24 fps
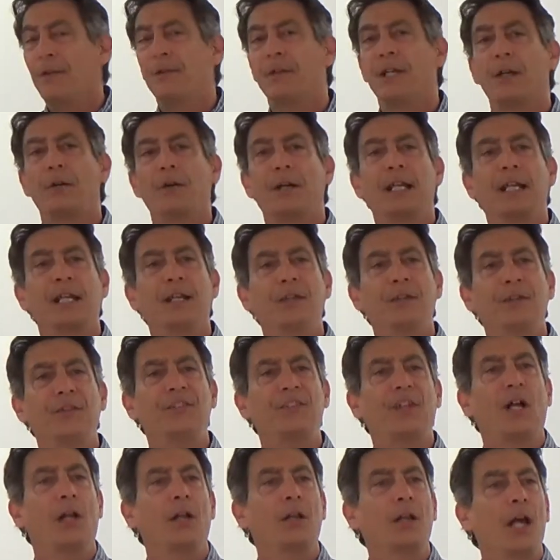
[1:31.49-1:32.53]
There
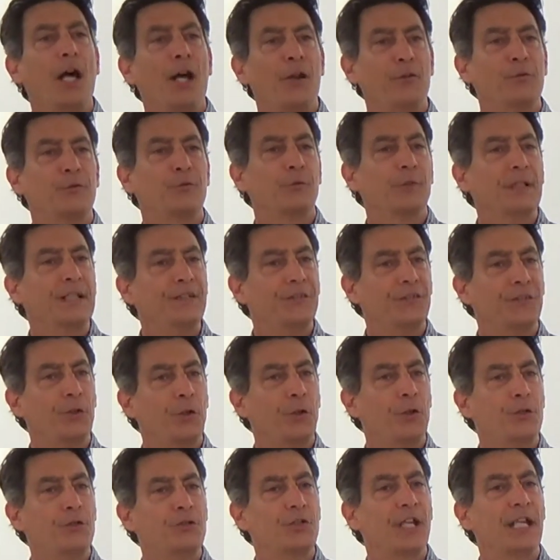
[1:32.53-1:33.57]
is a lot of
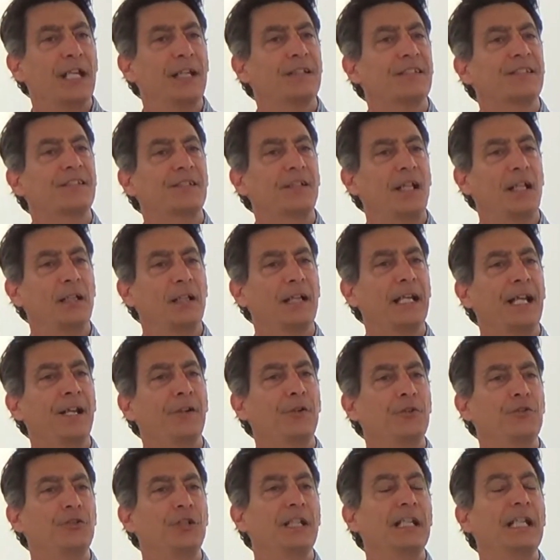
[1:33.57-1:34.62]
research in subtle
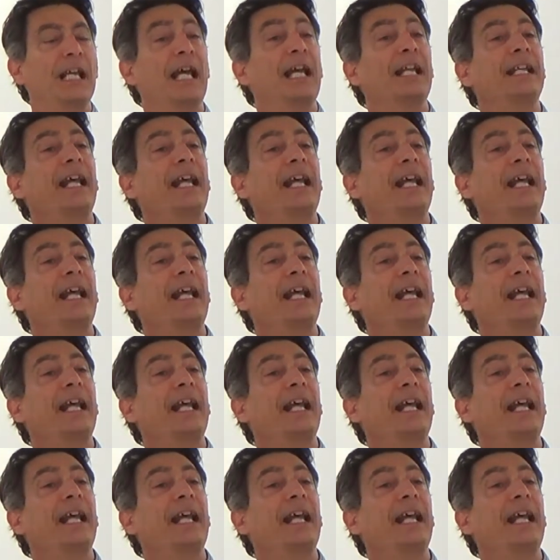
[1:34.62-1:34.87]
energy